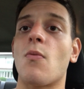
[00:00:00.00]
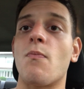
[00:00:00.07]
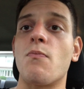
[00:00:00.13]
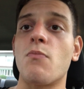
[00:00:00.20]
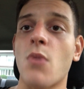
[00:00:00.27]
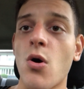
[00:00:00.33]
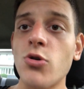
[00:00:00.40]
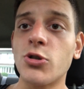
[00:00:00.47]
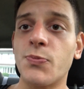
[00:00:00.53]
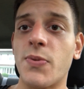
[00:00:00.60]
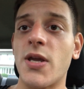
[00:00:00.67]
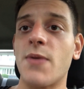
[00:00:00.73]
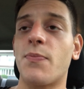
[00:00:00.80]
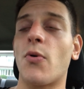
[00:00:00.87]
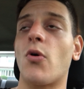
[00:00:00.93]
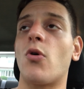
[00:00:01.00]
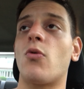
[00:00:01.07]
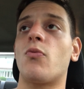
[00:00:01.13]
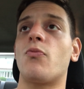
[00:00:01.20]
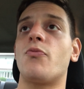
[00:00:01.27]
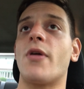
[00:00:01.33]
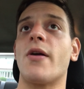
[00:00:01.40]
most
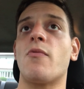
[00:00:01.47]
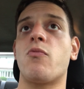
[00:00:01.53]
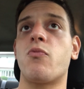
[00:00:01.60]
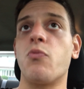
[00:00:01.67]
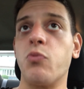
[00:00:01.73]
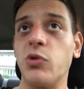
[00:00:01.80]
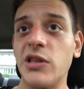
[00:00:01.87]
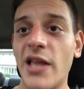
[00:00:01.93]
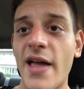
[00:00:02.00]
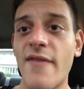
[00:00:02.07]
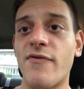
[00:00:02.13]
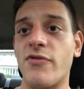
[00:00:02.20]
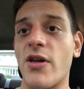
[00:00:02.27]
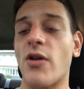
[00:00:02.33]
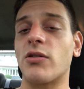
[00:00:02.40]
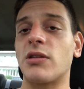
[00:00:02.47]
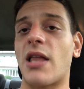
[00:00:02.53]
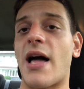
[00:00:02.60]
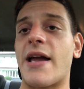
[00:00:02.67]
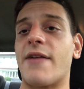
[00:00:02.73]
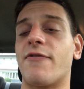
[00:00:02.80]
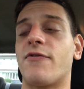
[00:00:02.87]
people, they live their
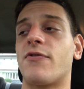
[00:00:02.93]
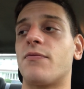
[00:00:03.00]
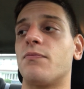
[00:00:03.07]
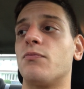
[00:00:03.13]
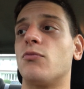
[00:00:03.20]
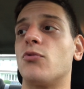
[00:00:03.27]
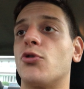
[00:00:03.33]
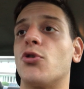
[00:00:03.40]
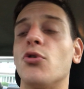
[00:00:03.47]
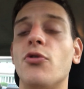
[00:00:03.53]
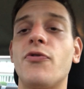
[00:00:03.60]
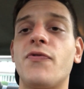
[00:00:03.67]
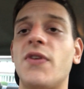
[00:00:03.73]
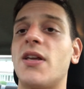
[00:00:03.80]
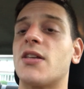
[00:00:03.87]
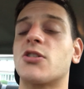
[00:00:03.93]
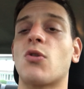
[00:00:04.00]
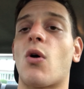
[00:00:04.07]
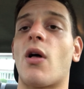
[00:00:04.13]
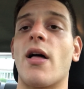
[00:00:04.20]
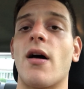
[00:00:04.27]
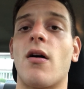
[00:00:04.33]
life goofy as
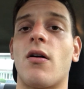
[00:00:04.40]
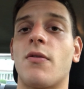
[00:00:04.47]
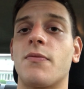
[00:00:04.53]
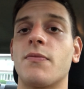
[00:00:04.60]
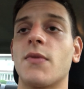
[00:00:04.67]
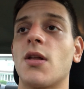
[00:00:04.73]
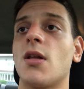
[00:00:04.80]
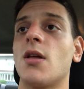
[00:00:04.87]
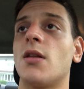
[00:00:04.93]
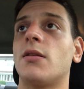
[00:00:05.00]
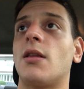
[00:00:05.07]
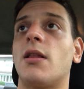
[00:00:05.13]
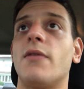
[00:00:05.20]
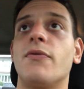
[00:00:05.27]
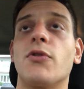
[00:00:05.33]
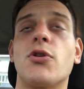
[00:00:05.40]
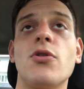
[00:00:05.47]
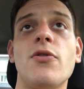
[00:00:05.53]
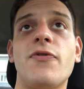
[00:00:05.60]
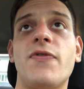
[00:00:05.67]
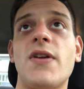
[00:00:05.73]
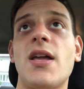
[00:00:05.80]
all hell. They live
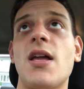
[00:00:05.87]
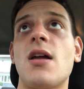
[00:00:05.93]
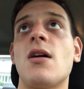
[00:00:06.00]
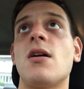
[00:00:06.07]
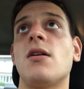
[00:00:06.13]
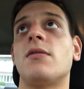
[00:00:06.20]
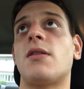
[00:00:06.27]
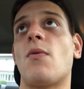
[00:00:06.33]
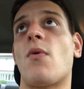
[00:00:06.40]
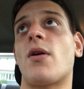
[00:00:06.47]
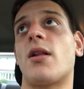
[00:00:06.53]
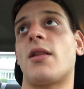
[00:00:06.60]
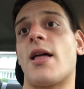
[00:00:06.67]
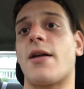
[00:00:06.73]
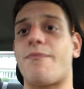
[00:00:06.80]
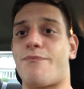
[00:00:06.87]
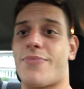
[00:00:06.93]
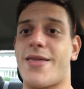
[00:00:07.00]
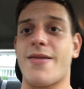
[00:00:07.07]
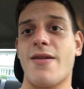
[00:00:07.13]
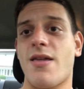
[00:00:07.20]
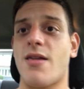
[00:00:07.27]
goofy. They want to like
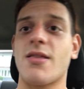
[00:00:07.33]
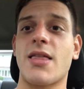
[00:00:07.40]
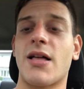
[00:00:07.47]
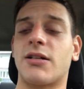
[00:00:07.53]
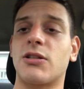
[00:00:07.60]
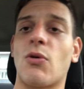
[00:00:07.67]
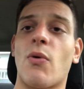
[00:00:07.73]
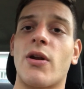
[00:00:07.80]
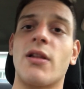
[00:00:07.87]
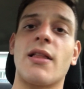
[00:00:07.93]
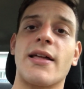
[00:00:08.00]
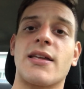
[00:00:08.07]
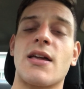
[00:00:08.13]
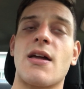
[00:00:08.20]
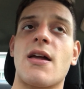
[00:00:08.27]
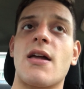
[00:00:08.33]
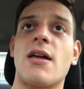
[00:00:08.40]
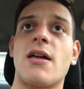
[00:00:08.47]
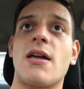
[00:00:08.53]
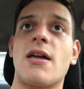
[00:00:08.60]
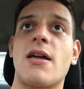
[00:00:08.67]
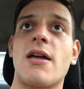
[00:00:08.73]
they want to like
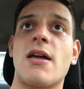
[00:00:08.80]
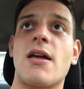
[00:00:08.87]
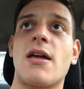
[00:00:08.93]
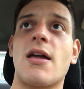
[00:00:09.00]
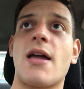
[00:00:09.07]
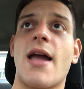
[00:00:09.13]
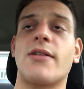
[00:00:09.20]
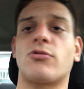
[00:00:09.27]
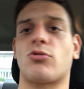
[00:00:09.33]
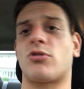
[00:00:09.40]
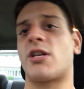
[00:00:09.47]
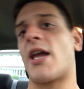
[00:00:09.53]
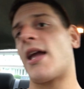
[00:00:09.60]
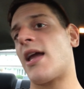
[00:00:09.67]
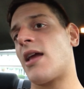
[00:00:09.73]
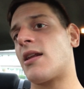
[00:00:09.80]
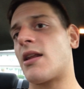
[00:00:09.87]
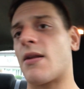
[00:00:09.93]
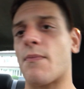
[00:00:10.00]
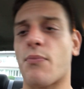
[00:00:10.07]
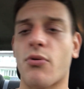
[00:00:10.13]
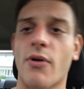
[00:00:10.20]
entertain
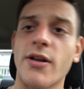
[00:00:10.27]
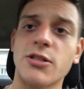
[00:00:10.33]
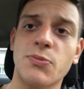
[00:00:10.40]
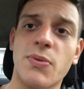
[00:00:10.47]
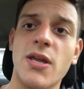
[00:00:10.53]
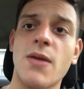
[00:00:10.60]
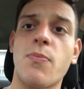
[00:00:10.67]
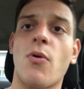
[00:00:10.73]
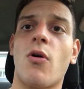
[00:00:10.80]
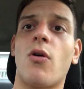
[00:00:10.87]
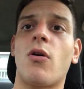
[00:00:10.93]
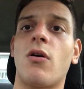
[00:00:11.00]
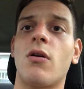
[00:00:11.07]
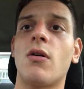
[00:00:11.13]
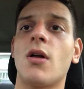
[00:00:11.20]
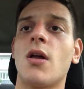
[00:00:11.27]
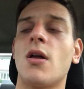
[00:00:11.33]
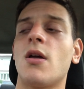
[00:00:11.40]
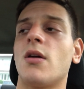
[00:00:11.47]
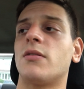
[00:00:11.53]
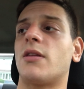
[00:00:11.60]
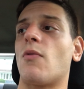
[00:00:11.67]
and impress people.
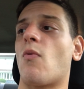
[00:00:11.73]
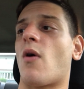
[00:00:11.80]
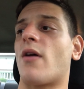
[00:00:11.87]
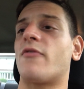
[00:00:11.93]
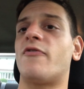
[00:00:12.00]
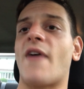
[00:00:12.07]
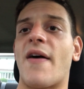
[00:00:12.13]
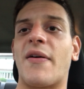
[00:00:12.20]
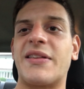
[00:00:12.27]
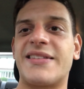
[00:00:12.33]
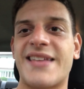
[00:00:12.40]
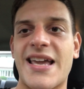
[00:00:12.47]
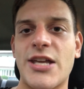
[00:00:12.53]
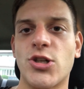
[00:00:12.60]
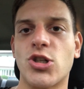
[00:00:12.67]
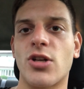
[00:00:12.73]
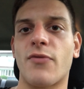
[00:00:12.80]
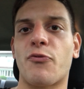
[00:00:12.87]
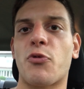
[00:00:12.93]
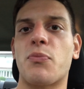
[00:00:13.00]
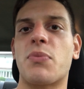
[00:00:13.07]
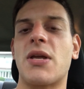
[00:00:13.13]
They want
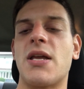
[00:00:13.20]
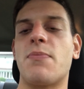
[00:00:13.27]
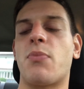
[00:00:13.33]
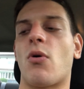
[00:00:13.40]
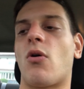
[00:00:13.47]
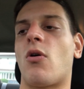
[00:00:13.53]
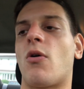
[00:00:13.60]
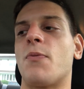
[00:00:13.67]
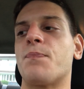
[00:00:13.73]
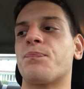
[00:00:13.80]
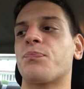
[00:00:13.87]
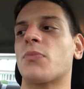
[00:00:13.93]
validation from people.